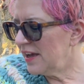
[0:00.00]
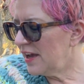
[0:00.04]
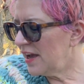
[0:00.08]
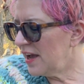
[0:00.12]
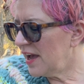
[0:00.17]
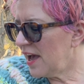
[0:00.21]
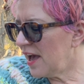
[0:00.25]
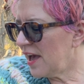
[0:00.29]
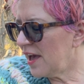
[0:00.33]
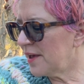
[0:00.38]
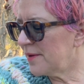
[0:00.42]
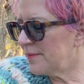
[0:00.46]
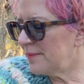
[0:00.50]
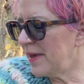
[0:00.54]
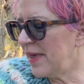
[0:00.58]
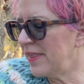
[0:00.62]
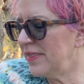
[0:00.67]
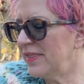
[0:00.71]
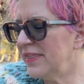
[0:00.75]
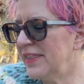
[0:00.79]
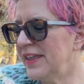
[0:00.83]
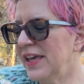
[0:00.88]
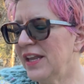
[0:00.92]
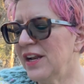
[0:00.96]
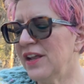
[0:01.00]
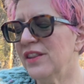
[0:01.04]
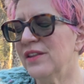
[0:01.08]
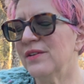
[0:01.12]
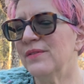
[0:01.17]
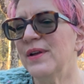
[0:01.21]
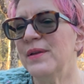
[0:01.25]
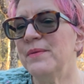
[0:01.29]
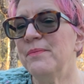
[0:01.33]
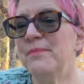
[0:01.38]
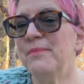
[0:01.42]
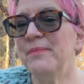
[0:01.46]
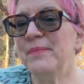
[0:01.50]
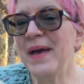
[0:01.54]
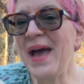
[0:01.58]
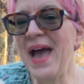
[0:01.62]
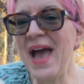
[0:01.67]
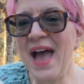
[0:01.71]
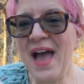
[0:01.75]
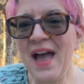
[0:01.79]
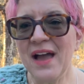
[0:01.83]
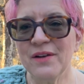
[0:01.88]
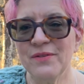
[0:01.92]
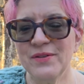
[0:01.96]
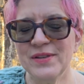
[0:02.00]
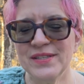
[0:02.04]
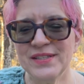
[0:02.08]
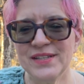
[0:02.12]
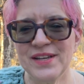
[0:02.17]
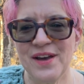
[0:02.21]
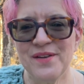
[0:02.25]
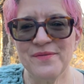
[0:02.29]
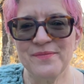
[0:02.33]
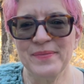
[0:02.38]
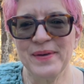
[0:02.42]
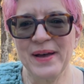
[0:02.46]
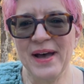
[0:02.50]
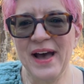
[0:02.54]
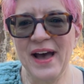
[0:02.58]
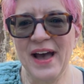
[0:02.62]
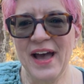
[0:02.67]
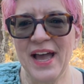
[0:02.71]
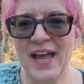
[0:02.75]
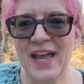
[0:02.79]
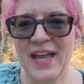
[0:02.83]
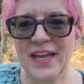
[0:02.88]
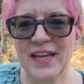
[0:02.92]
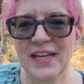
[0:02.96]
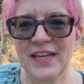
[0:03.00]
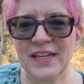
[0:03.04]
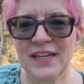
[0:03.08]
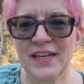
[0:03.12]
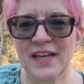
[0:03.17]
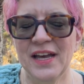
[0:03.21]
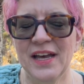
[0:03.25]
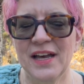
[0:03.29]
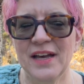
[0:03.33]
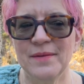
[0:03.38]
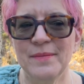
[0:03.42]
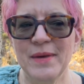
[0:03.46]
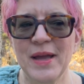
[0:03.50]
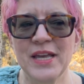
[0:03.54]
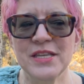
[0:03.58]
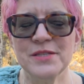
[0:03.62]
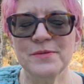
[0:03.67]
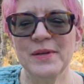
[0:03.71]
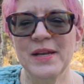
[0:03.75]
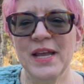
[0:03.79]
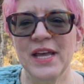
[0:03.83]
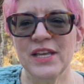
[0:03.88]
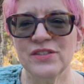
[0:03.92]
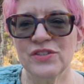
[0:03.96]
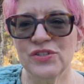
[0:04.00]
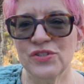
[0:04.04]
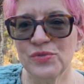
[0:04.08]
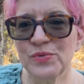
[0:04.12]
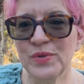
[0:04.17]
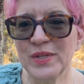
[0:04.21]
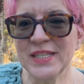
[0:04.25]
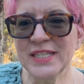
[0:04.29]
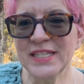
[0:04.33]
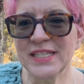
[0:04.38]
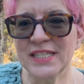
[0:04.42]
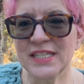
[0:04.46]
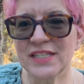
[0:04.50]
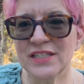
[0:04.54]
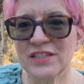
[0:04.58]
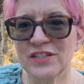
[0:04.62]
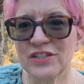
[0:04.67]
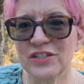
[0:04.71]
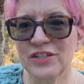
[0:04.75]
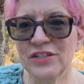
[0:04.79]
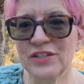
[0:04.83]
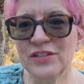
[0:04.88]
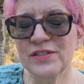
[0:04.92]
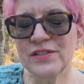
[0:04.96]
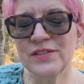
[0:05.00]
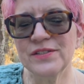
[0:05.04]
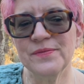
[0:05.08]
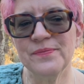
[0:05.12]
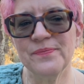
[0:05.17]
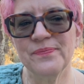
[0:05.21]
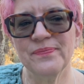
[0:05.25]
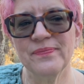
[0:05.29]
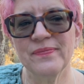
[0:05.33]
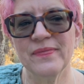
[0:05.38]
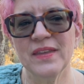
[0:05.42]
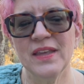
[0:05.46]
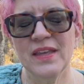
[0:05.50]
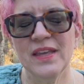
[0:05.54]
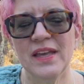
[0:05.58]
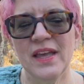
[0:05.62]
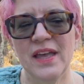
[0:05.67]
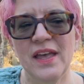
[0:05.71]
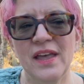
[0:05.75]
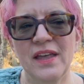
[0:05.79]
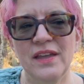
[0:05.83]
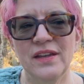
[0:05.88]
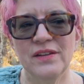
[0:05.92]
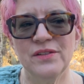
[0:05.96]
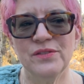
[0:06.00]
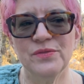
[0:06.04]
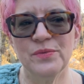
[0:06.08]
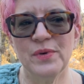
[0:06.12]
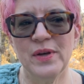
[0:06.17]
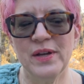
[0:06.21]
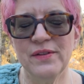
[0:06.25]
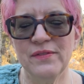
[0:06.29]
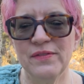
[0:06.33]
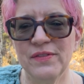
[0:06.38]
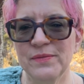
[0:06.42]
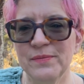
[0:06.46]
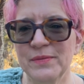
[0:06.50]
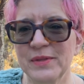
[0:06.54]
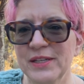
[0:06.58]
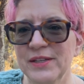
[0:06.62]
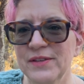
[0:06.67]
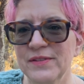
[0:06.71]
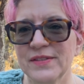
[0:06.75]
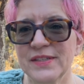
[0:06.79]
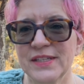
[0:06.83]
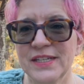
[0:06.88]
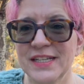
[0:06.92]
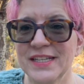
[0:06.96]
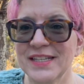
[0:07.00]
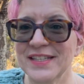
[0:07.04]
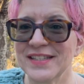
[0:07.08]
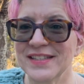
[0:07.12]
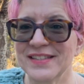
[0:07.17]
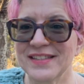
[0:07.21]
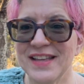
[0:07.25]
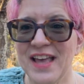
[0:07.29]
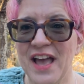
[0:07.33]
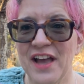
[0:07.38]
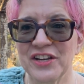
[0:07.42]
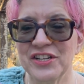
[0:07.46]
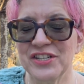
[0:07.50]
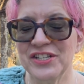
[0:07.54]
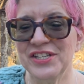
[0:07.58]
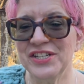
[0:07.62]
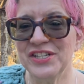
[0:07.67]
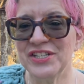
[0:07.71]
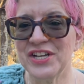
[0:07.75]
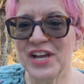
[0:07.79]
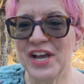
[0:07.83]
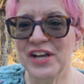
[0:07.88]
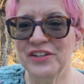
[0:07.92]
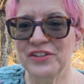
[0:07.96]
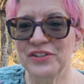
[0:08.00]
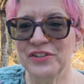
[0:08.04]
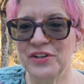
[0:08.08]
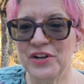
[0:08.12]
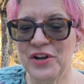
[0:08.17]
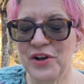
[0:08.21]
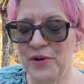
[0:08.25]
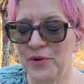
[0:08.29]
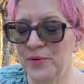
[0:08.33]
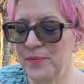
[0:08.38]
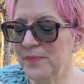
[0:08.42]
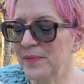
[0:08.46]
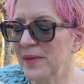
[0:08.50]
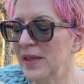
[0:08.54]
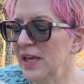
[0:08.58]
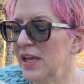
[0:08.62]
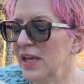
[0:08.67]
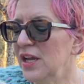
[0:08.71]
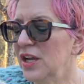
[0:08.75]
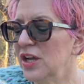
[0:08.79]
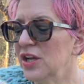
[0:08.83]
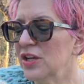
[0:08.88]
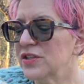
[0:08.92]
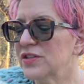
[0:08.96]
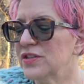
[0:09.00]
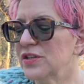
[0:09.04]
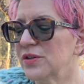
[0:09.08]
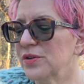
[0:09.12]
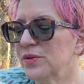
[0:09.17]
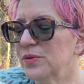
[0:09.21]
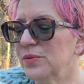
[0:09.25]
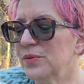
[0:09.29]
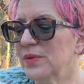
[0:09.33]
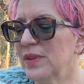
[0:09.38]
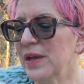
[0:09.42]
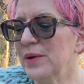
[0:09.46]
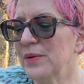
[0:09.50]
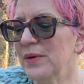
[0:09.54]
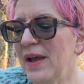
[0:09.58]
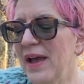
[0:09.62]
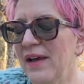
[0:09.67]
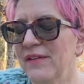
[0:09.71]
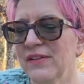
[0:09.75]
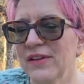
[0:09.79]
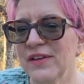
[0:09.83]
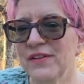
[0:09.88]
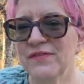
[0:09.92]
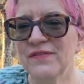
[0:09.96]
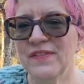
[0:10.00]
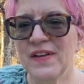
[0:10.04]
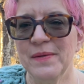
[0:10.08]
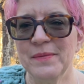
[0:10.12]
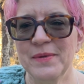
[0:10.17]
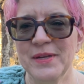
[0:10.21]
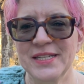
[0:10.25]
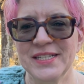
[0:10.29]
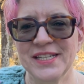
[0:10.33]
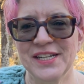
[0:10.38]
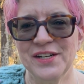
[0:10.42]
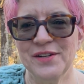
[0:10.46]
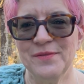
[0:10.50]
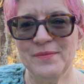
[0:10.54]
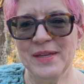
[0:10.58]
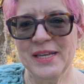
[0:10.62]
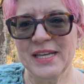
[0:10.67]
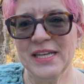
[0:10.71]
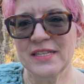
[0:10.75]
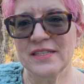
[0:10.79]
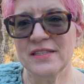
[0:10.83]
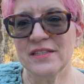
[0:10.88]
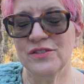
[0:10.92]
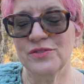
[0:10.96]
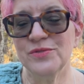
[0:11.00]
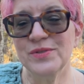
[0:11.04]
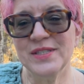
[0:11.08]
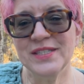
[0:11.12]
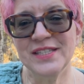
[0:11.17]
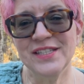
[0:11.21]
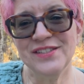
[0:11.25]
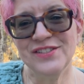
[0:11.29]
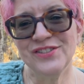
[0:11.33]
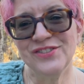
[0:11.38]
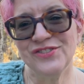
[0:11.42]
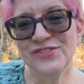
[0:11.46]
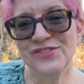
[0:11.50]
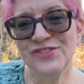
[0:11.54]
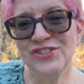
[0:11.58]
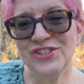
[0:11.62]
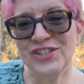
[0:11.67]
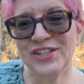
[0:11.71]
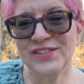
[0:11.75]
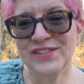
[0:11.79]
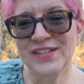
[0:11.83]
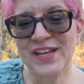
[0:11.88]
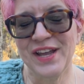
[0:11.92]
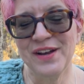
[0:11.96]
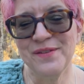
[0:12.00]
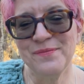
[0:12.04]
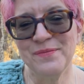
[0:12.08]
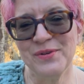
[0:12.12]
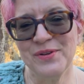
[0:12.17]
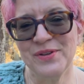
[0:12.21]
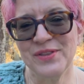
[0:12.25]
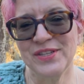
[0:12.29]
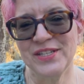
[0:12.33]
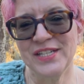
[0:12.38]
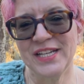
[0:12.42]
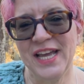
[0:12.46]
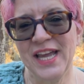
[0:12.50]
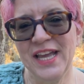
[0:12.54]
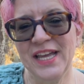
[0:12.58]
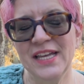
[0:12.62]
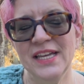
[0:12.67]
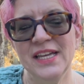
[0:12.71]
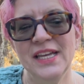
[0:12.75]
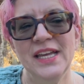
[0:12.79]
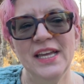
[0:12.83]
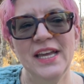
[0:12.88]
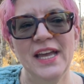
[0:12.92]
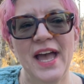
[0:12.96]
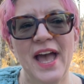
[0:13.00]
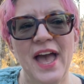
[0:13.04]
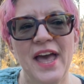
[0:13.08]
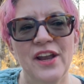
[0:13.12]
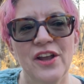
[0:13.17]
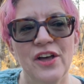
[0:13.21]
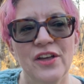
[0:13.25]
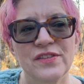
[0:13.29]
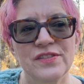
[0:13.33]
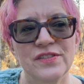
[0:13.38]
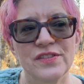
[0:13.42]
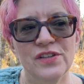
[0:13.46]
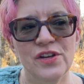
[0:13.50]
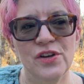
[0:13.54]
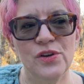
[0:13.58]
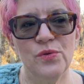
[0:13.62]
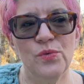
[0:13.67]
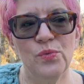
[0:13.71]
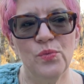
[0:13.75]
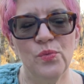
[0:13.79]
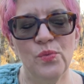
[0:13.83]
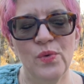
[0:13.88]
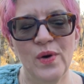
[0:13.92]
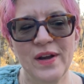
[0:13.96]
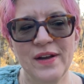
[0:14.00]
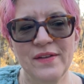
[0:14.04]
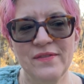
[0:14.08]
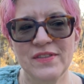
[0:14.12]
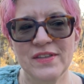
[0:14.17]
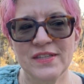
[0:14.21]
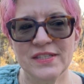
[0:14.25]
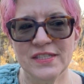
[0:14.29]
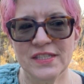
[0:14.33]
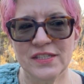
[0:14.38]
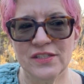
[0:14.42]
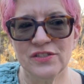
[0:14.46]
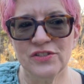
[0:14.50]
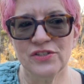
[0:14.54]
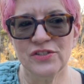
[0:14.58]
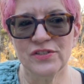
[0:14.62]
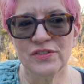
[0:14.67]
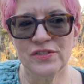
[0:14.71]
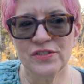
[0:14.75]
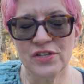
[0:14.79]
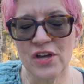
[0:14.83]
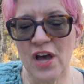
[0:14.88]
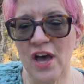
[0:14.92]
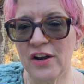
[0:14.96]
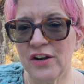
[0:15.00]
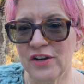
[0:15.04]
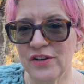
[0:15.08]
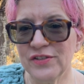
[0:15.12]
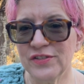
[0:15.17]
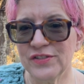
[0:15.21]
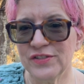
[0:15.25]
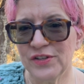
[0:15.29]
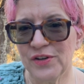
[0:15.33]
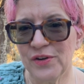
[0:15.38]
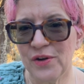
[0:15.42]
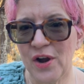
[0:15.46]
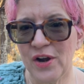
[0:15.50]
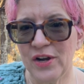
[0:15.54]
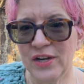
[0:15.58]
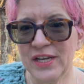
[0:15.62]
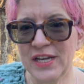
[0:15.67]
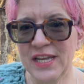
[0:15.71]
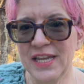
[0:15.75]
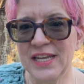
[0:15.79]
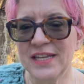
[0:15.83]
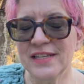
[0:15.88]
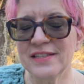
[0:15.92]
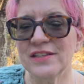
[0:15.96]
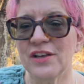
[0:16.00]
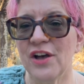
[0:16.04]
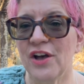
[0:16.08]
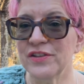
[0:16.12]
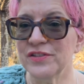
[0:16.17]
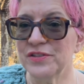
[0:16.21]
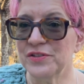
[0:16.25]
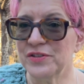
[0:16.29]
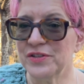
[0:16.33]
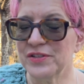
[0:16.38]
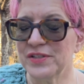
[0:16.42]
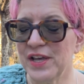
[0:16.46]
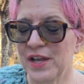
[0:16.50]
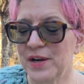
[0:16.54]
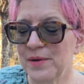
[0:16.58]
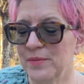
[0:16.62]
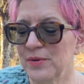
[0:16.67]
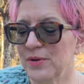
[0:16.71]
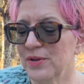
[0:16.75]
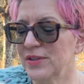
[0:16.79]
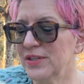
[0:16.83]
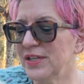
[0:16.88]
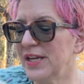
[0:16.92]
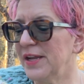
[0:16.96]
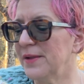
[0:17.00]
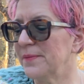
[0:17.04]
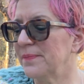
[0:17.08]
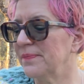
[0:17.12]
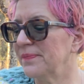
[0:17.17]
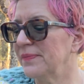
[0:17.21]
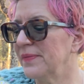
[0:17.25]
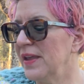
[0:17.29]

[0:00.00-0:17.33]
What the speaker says: And then on the way back, we stopped by, my husband has twin sisters, and one of them lives in his actually childhood home. So they were having a family dinner because the twin sisters just had a birthday, and also one of the sisters' daughters, so our niece, also just had a birthday.